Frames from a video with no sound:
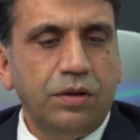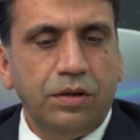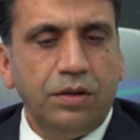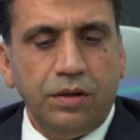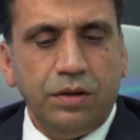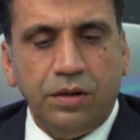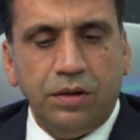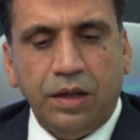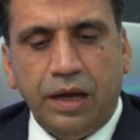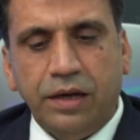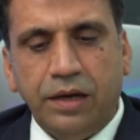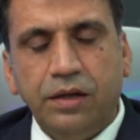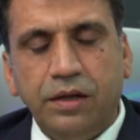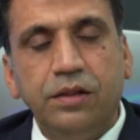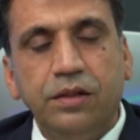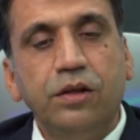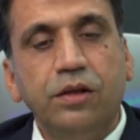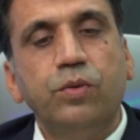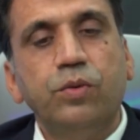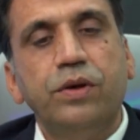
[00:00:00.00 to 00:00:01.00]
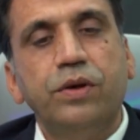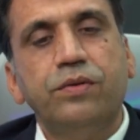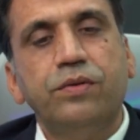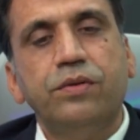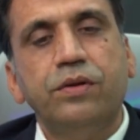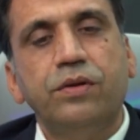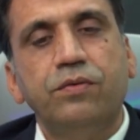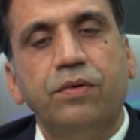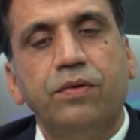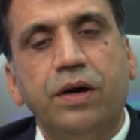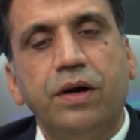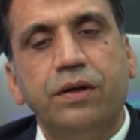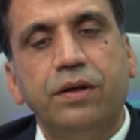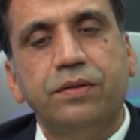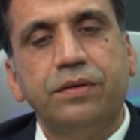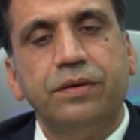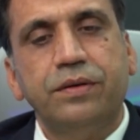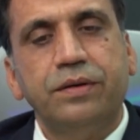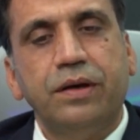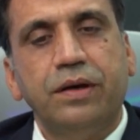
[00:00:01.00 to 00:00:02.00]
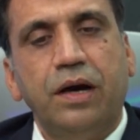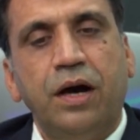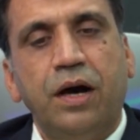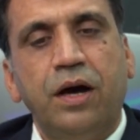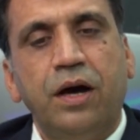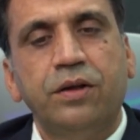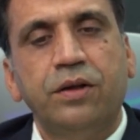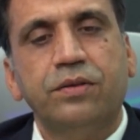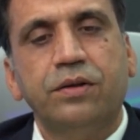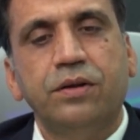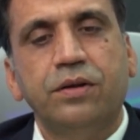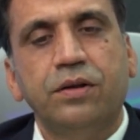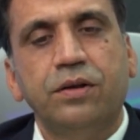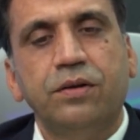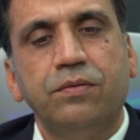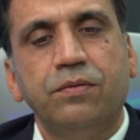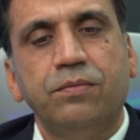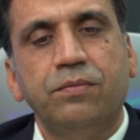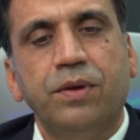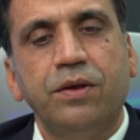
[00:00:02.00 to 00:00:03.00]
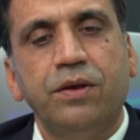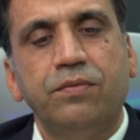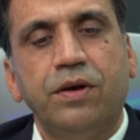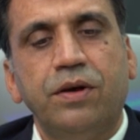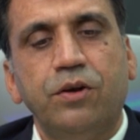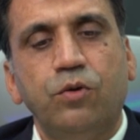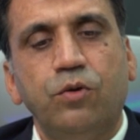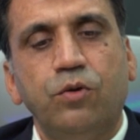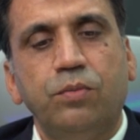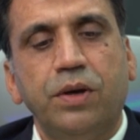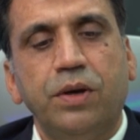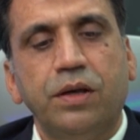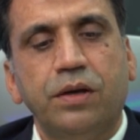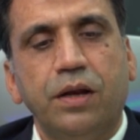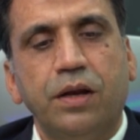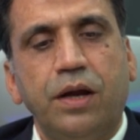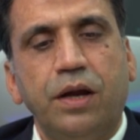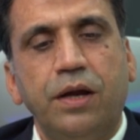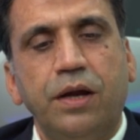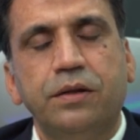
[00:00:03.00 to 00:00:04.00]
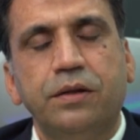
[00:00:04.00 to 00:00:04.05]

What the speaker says: another question was asked by one of my client.